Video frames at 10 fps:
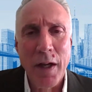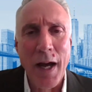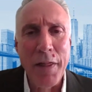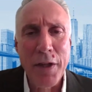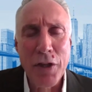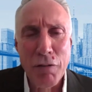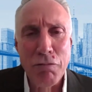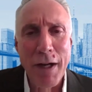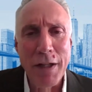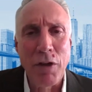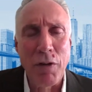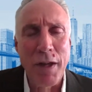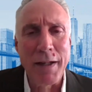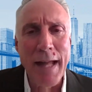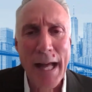I think you're right, though,
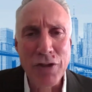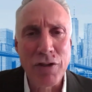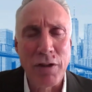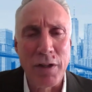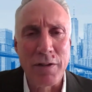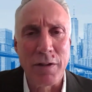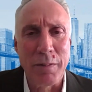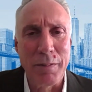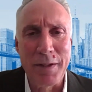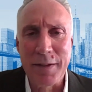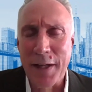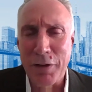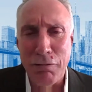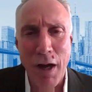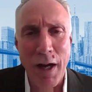that nationalism is on
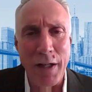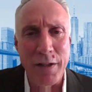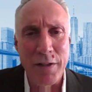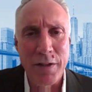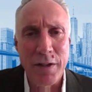the rise.